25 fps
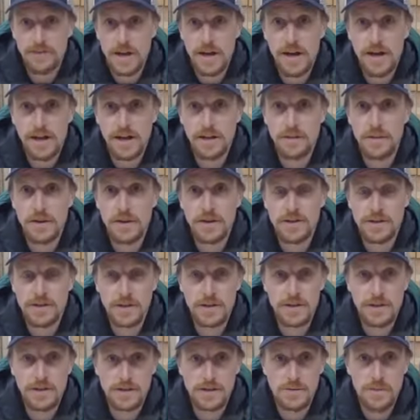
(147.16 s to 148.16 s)
is talking about
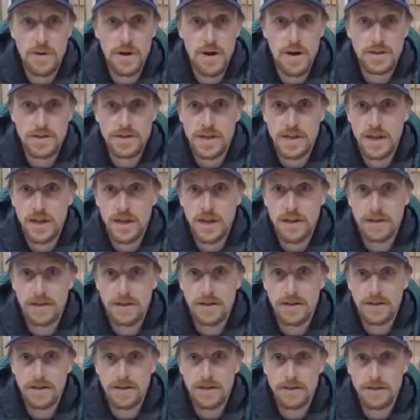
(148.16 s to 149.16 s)
sort of the small
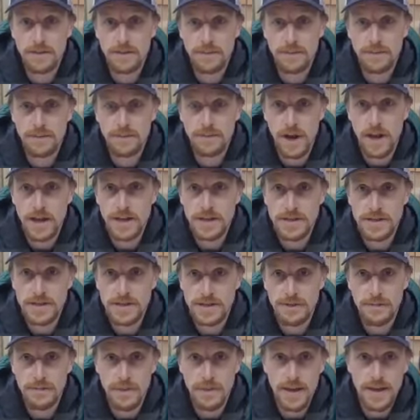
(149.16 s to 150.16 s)
scale breaks
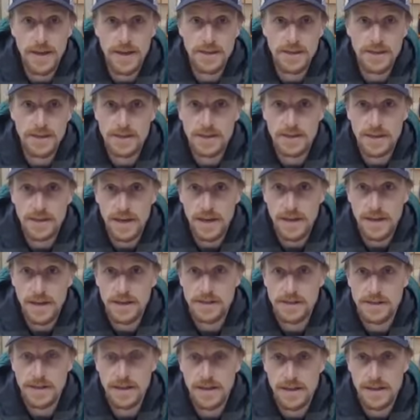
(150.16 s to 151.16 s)
and bends and
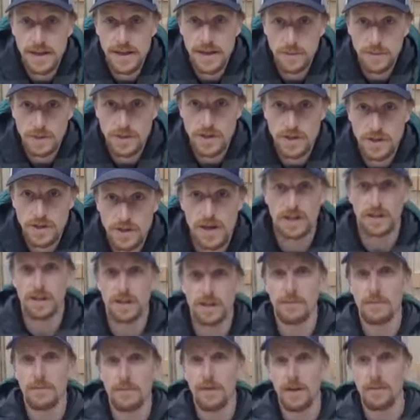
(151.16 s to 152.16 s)
things. And then we'll talk a
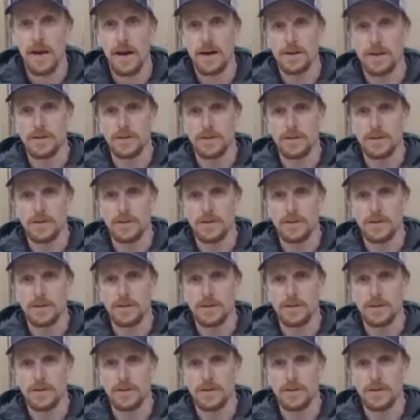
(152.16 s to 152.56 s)
little bit about